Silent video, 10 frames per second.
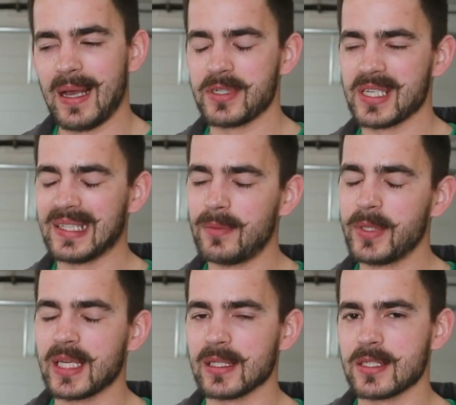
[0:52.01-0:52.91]
I'm just a little
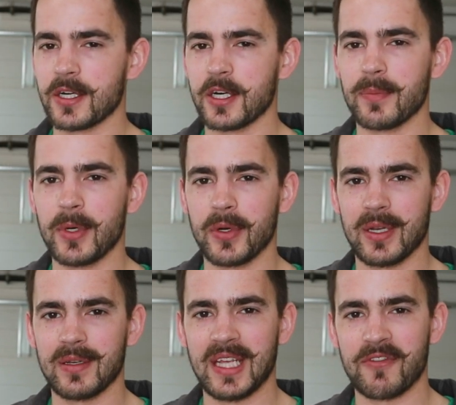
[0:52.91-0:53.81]
bit concerned about
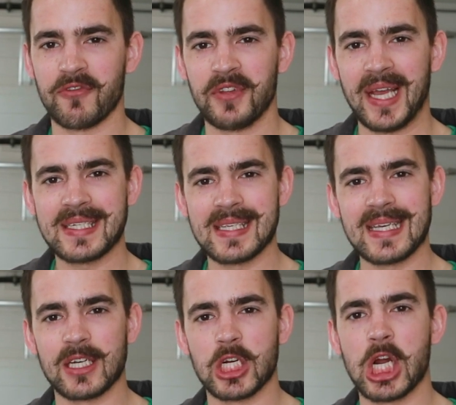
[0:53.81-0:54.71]
it
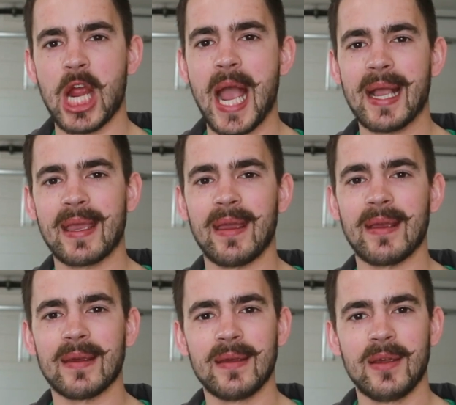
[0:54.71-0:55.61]
flexing and
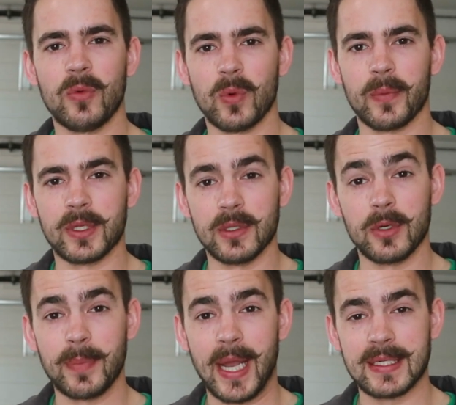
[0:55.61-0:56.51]
cracking where we
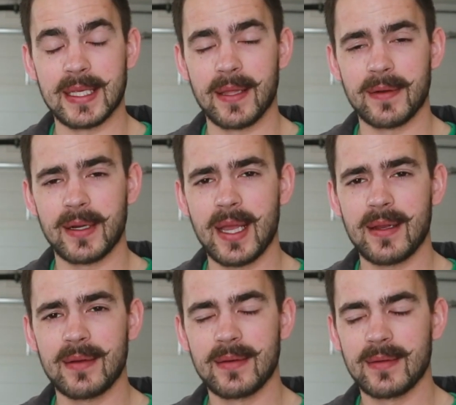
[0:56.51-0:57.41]
glued it back together
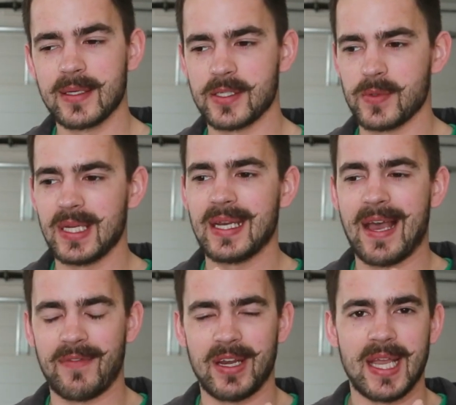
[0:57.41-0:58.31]
again because we didn't
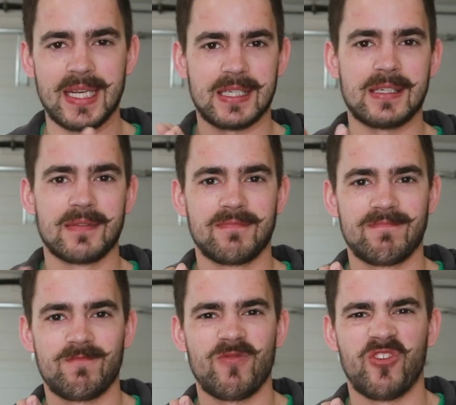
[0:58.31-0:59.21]
have a nice
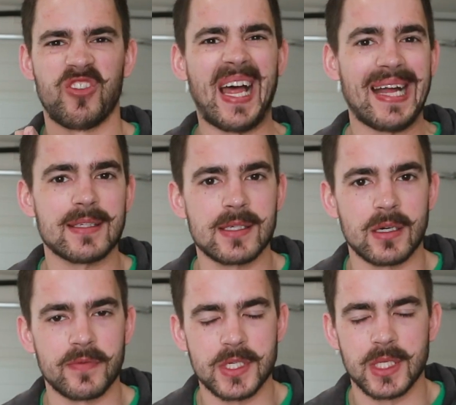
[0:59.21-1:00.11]
flat
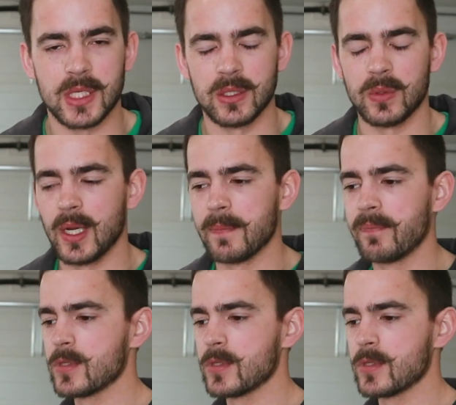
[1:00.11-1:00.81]
surface to glue on.